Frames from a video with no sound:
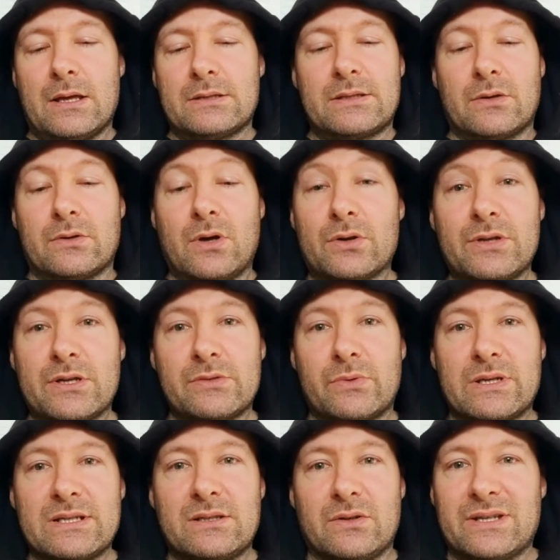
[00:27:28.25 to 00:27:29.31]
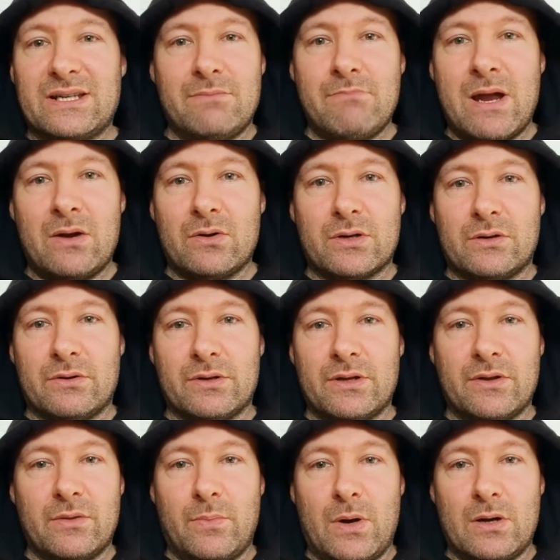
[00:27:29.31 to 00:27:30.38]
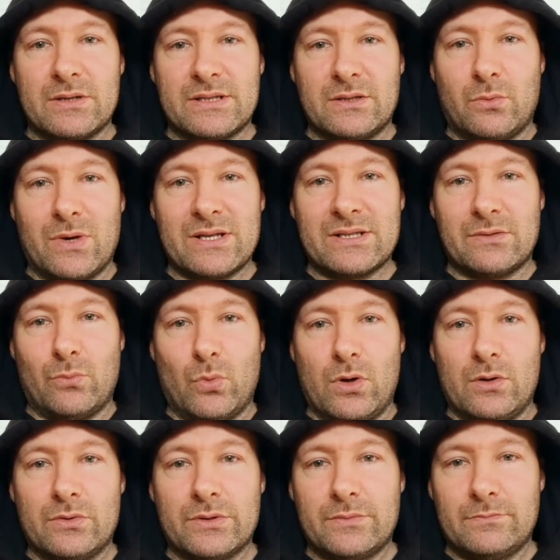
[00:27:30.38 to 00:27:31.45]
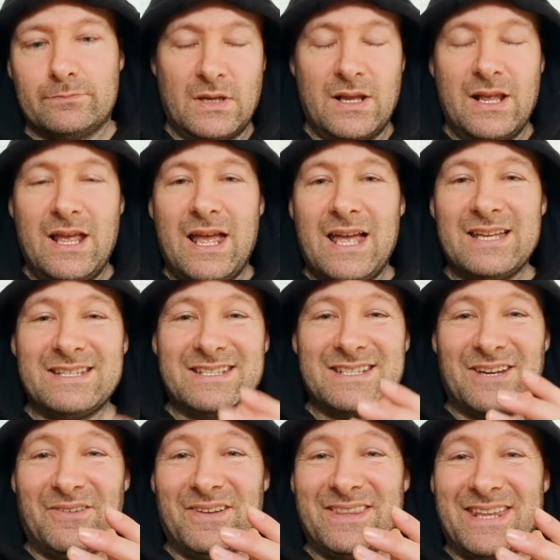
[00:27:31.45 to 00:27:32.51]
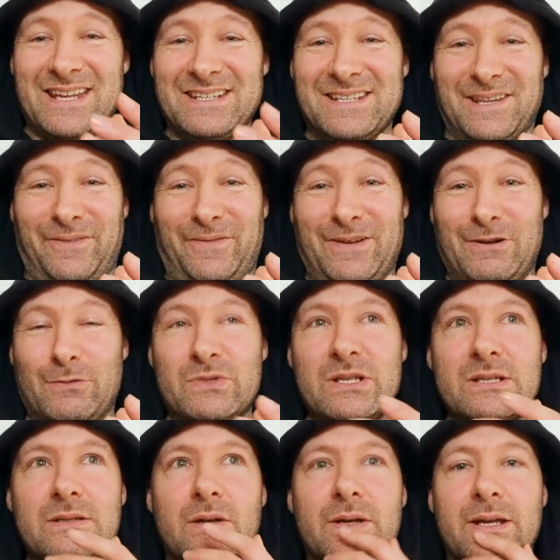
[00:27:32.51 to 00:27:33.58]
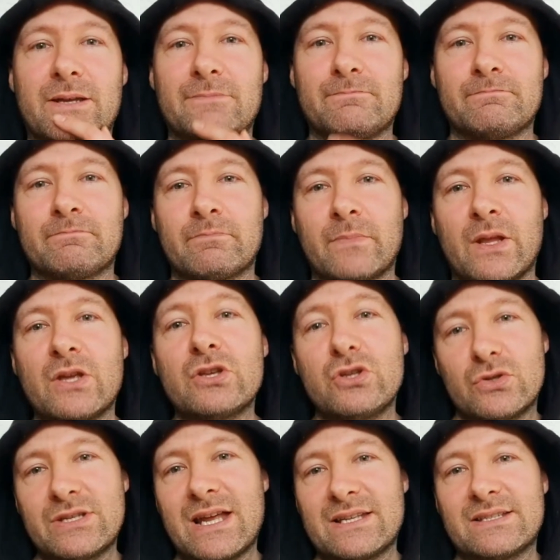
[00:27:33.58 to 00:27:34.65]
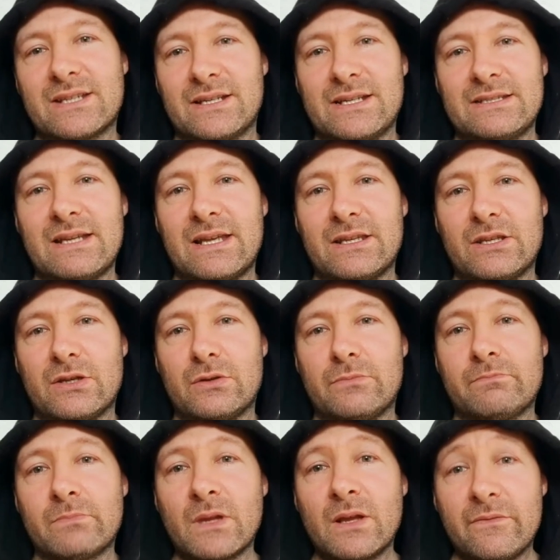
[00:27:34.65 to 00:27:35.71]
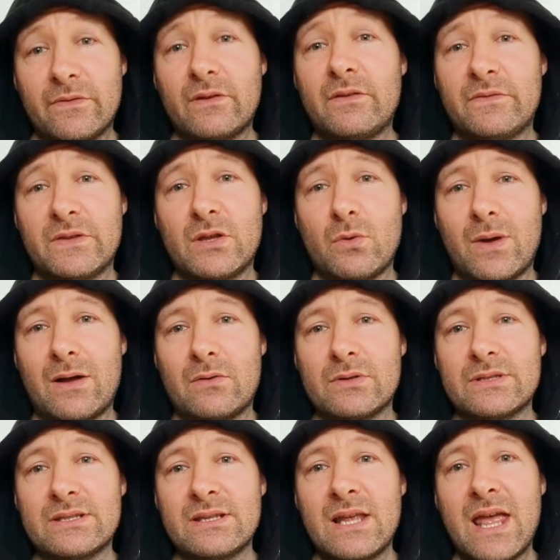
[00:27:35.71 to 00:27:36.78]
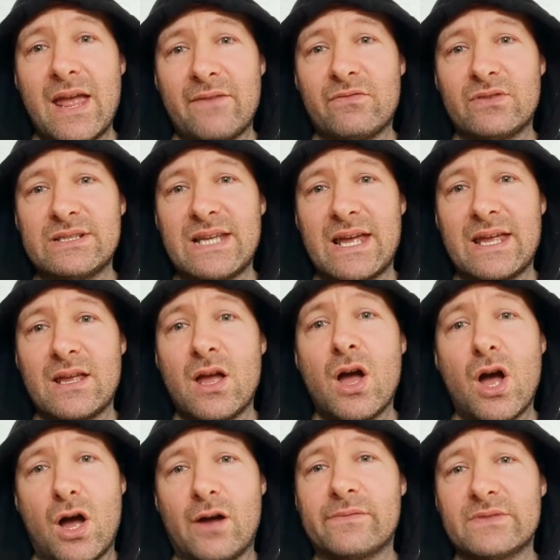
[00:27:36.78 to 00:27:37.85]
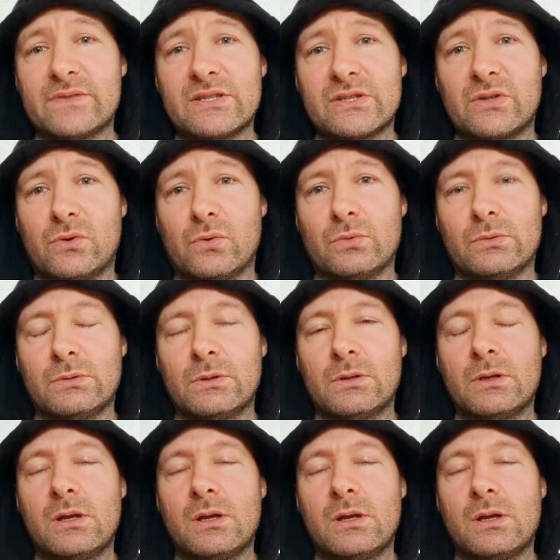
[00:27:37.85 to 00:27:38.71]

So God knows what it's like in America and other parts in the Western world. And so at the end of the film, she's like, your dad's going to take you for a few hours every day after school.